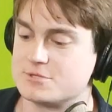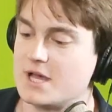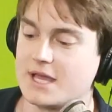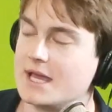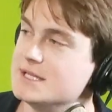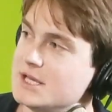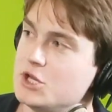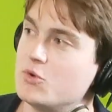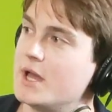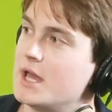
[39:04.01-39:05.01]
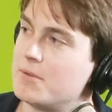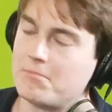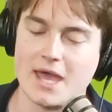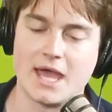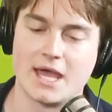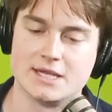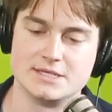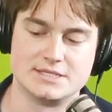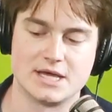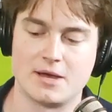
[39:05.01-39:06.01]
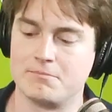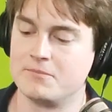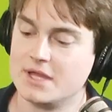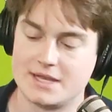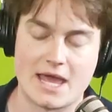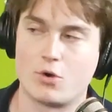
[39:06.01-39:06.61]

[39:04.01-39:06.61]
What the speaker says: like KZUM and now